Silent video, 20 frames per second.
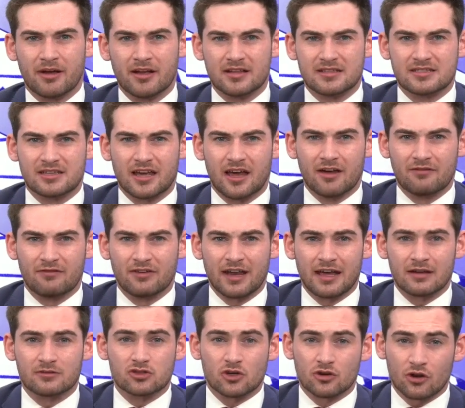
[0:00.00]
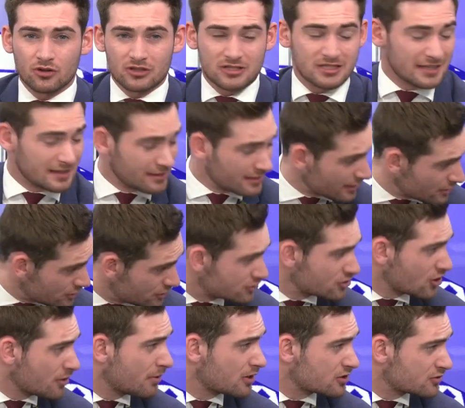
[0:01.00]
But uh, for now, John Oxley, thank you
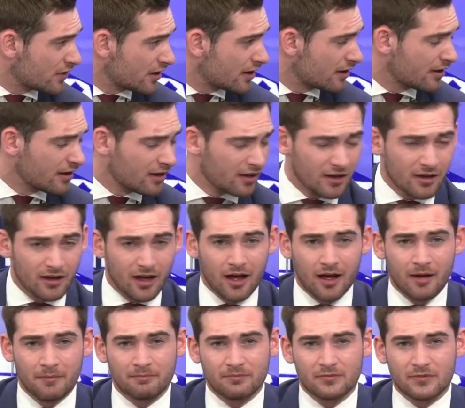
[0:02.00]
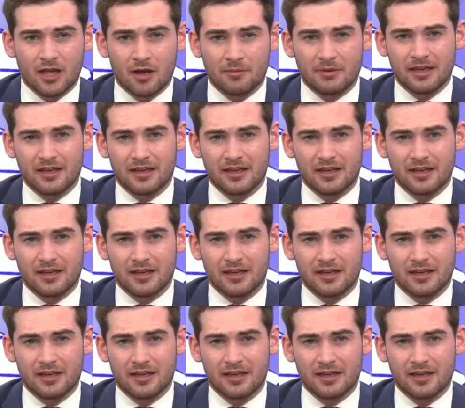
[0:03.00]
so much for um, coming